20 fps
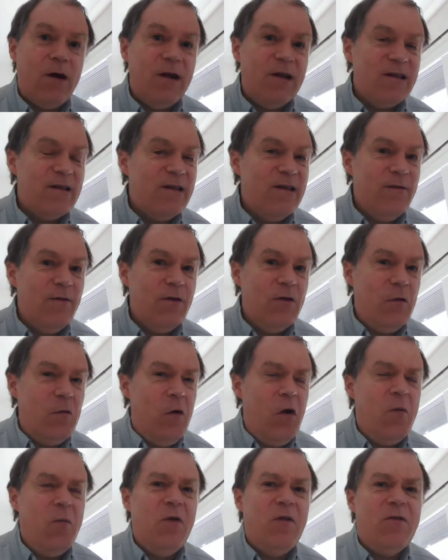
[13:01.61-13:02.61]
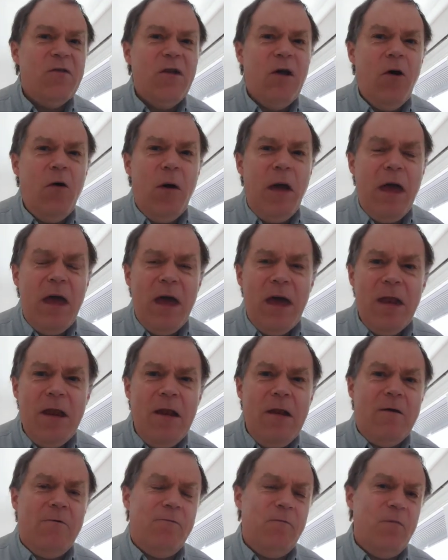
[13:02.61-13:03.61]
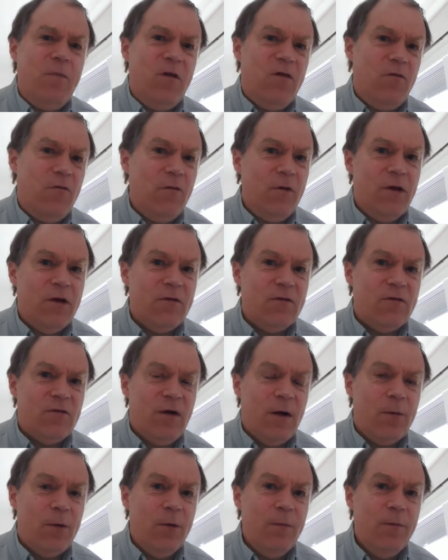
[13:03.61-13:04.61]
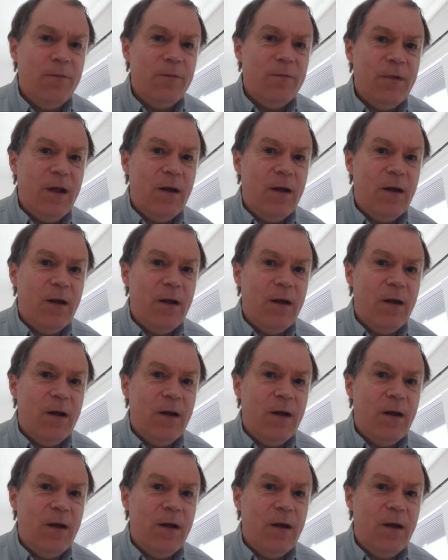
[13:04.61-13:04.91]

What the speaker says: and it's giving the Romans no end of misery and trouble.